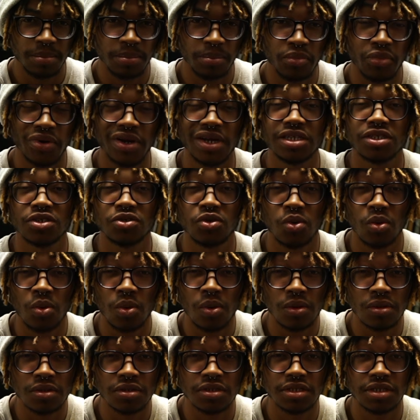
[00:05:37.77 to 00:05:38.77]
bring
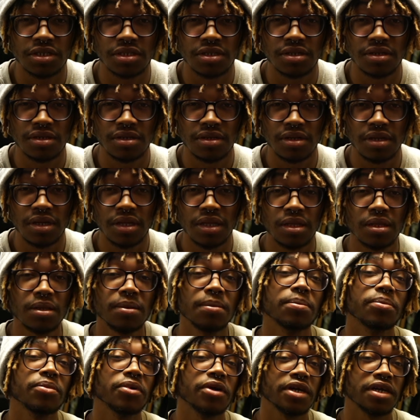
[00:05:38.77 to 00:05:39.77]
tools,
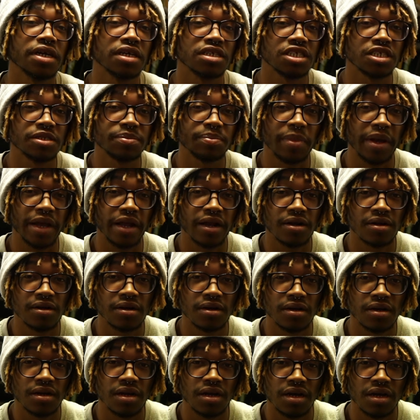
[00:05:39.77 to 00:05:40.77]
bring a
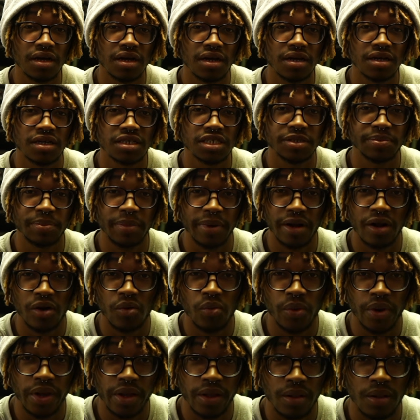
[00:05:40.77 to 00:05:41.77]
spare
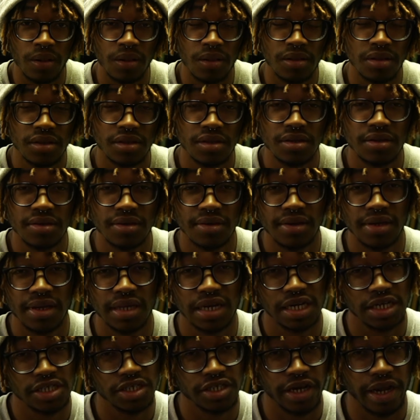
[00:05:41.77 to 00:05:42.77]
wheel
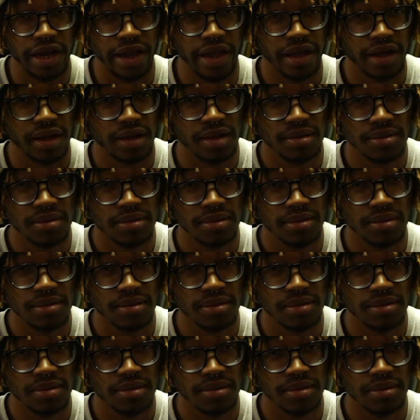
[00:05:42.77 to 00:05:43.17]
and a jack.